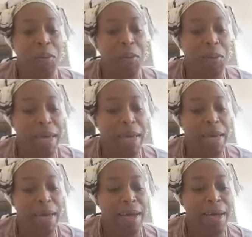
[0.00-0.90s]

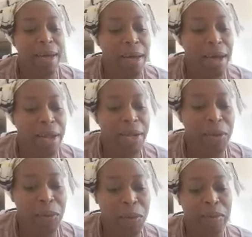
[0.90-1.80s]
we all
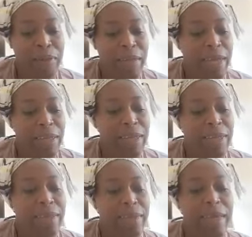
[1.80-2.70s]
know that
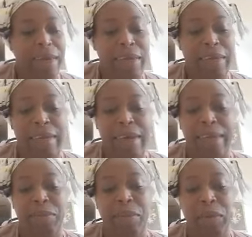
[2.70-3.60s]
there is a
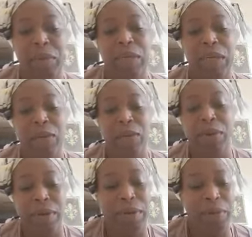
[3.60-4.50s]
spiritual
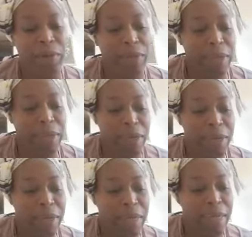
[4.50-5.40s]
world out there.
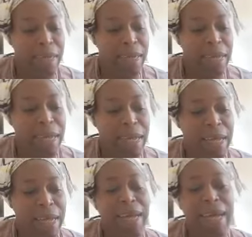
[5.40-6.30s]

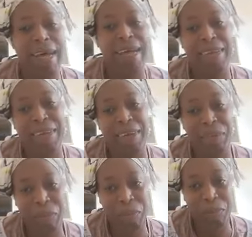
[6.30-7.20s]
And
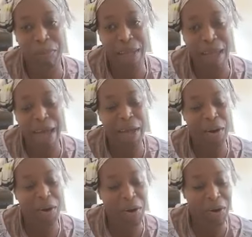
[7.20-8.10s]
I
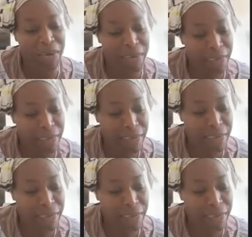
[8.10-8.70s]
heard